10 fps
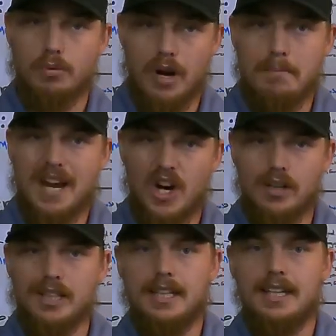
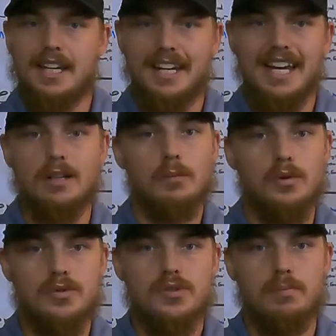primarily in
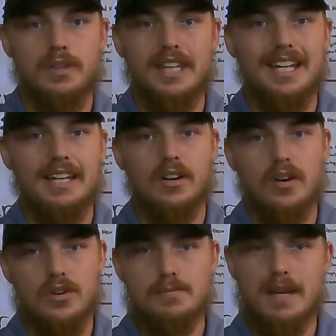animals, but they
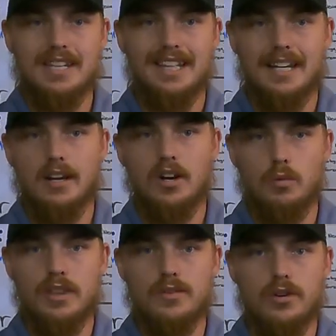are speculating
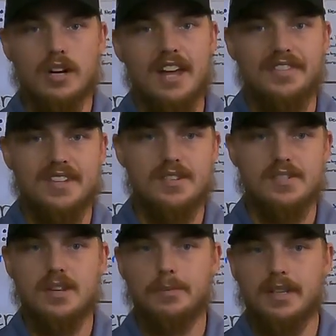on whether or not this
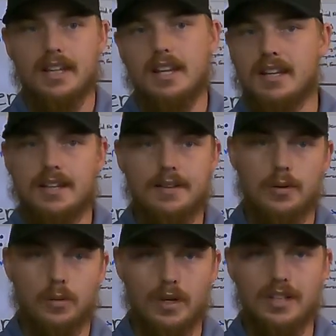is something that
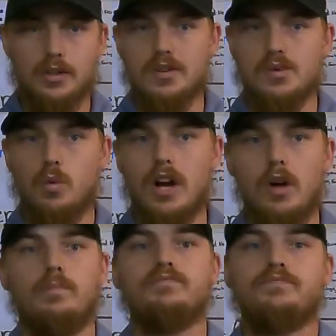we do as
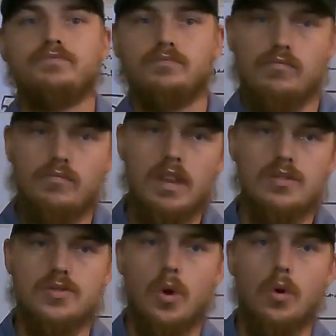well.
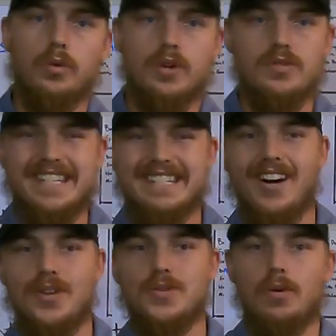So there's this
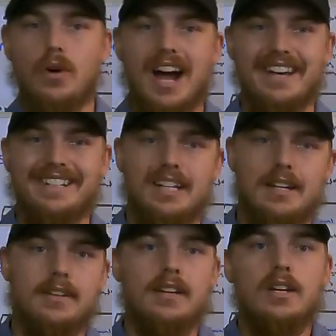also
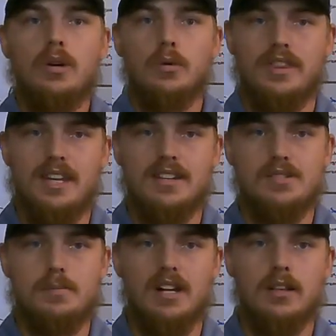idea within
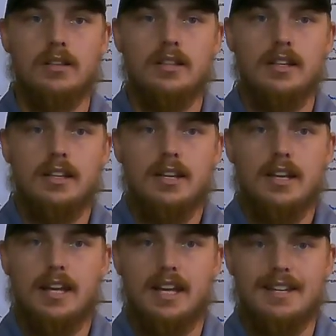smell
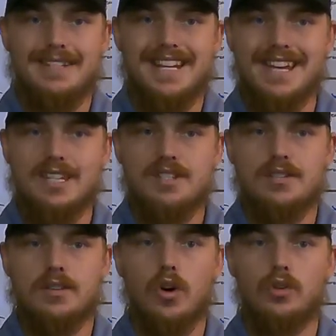and
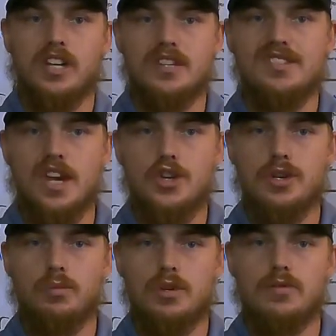taste called
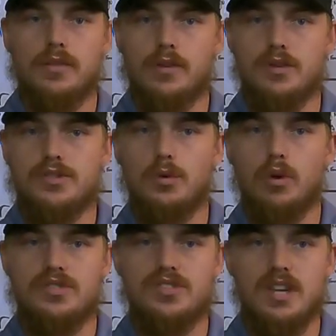gustation, which refers
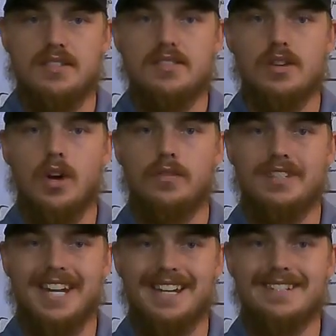to our sense
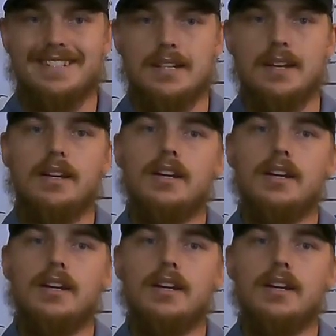of taste.